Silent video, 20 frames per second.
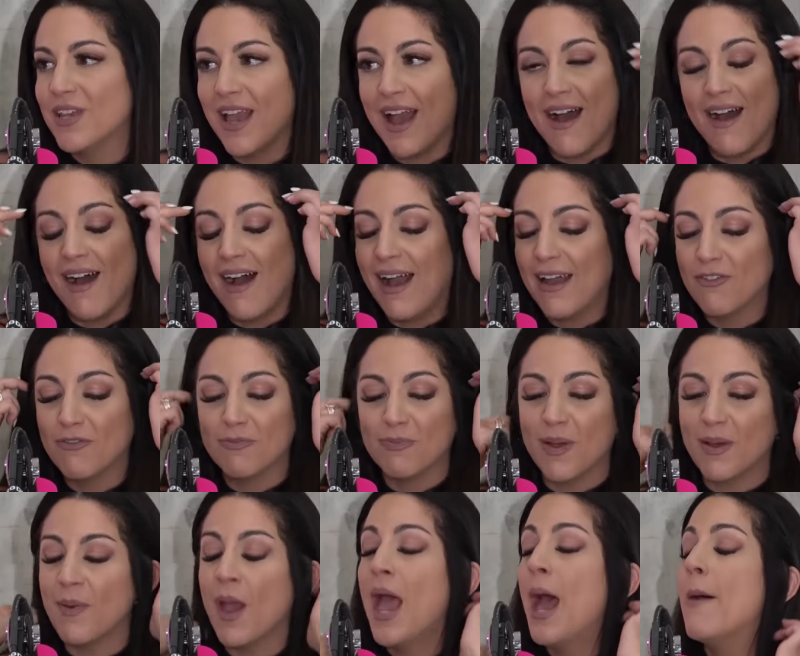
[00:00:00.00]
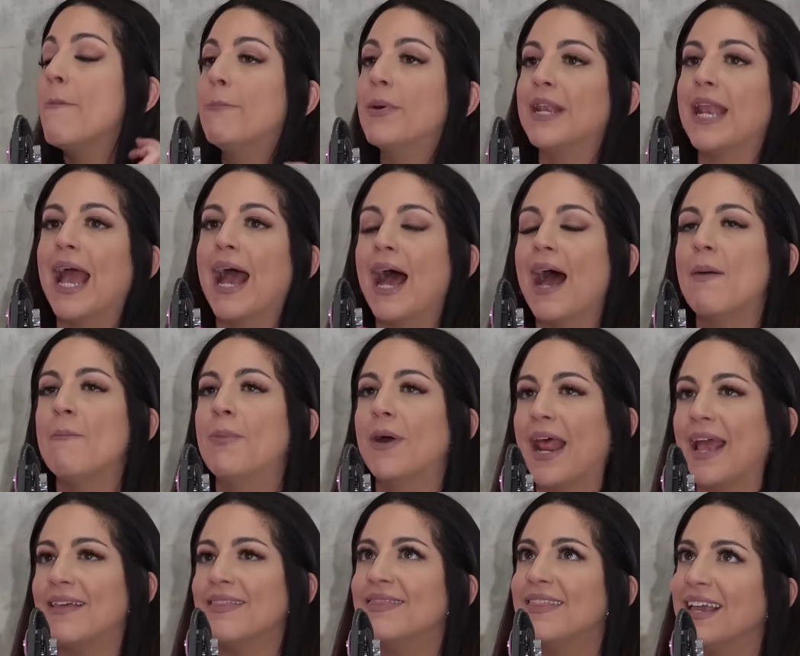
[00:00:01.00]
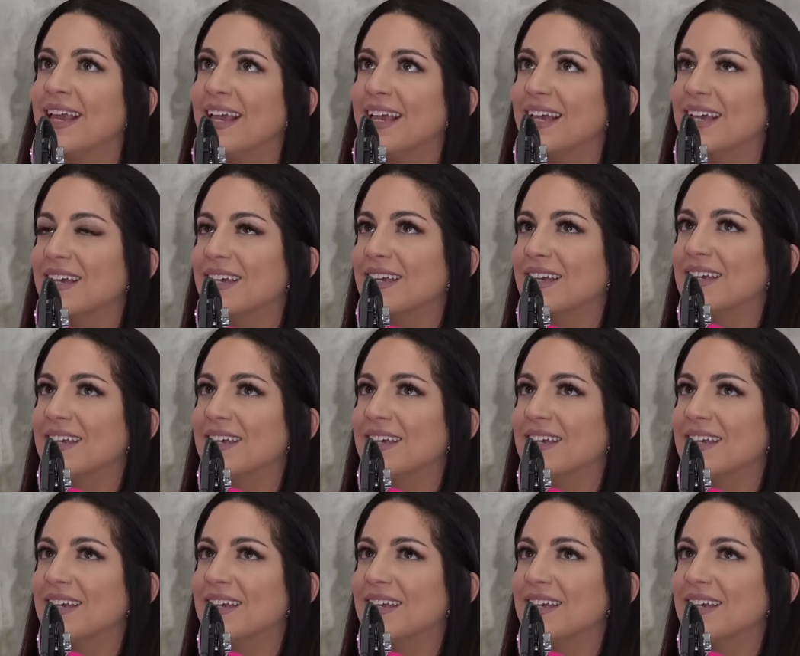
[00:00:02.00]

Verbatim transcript: Mm-hmm. Yeah, but I think,